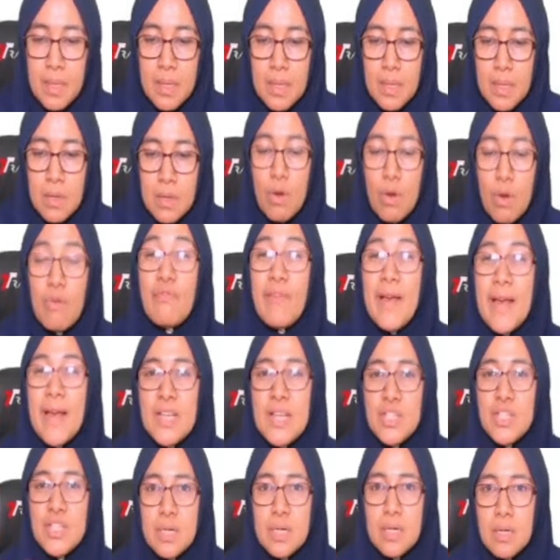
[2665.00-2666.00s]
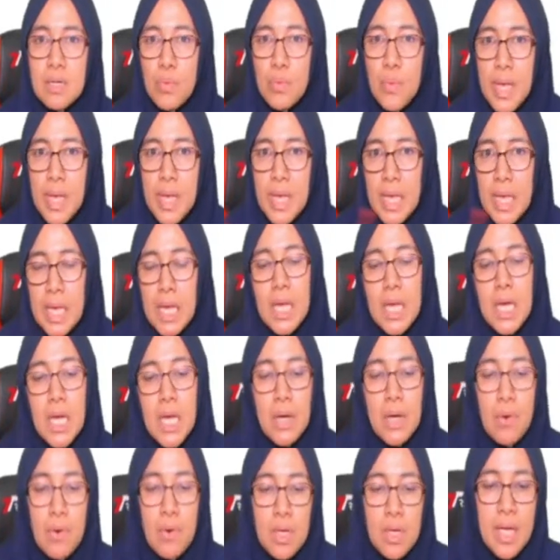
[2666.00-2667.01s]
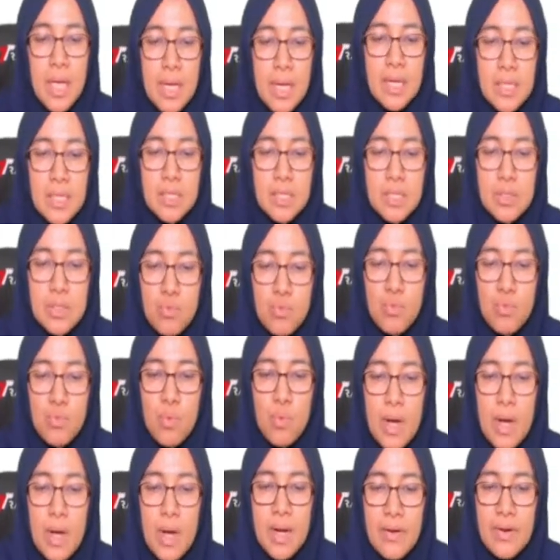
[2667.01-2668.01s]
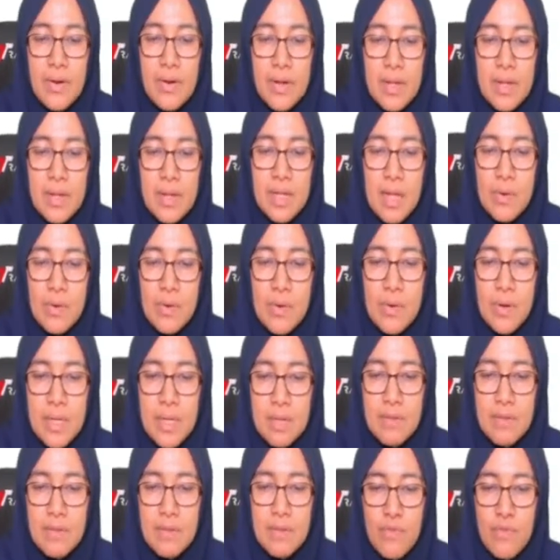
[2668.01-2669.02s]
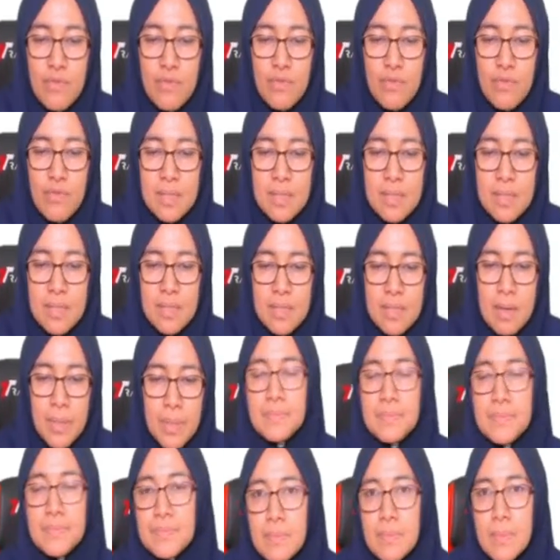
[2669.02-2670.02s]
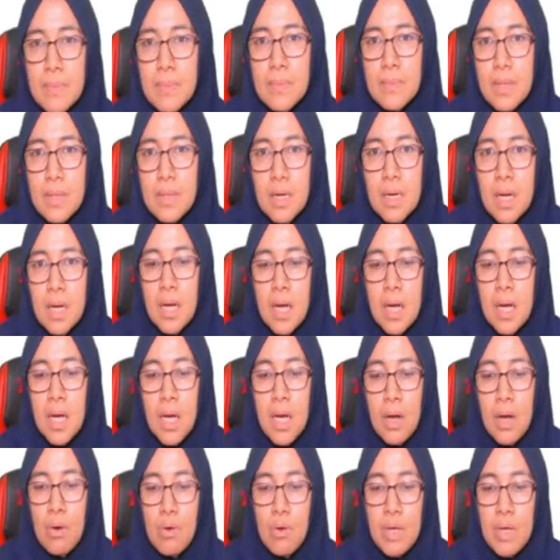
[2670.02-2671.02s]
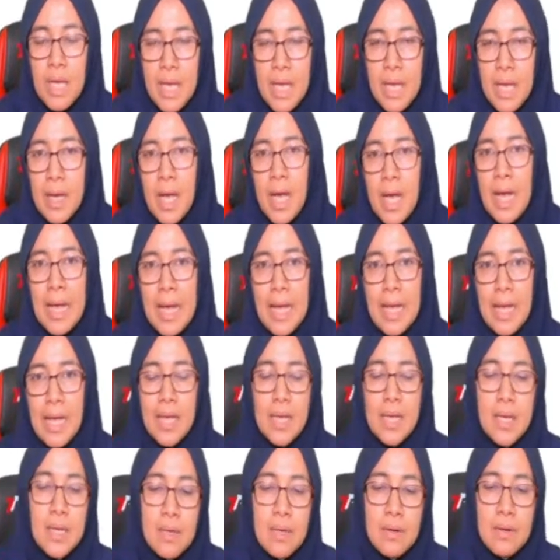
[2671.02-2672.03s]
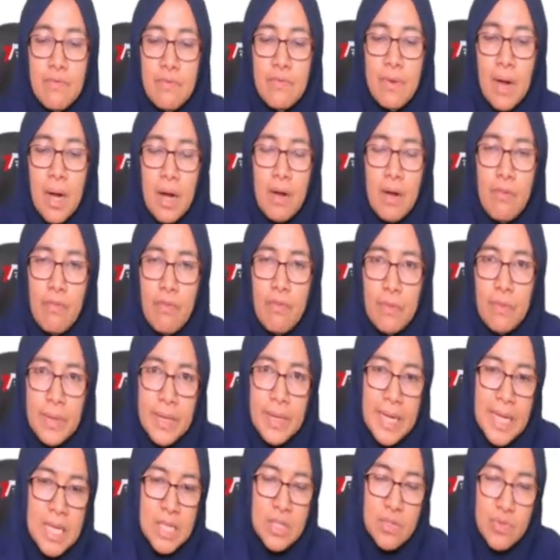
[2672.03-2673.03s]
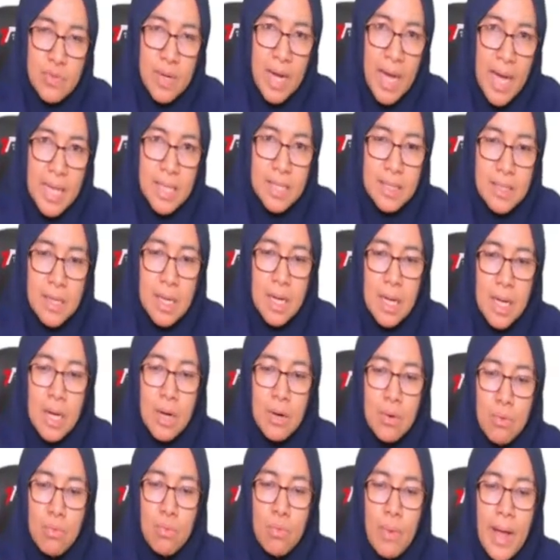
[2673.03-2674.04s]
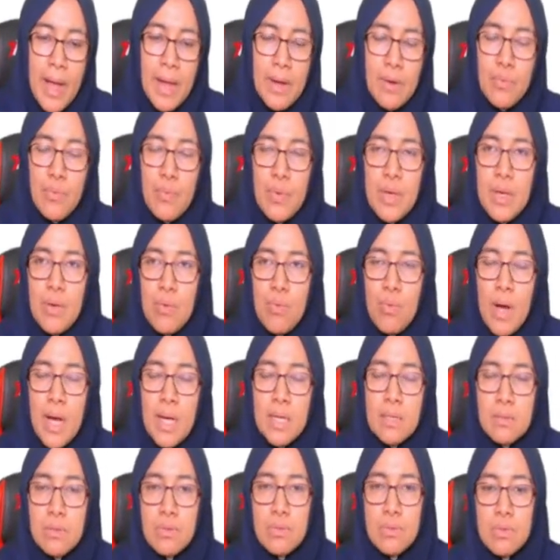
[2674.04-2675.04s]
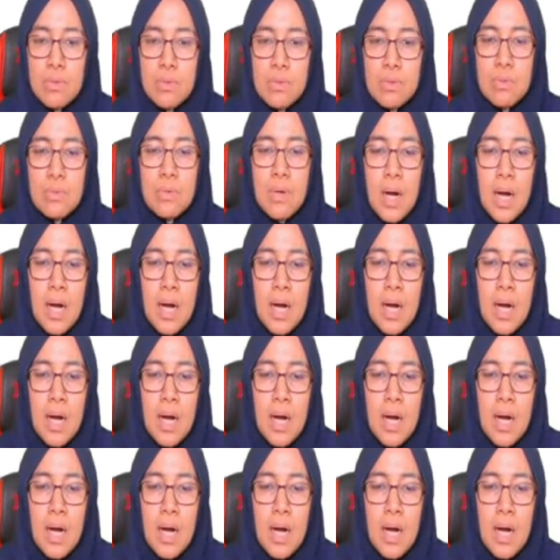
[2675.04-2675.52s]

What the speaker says: Conventional way. Okay, this is 100 kilonewton, for example. Okay, this thrust, when we want to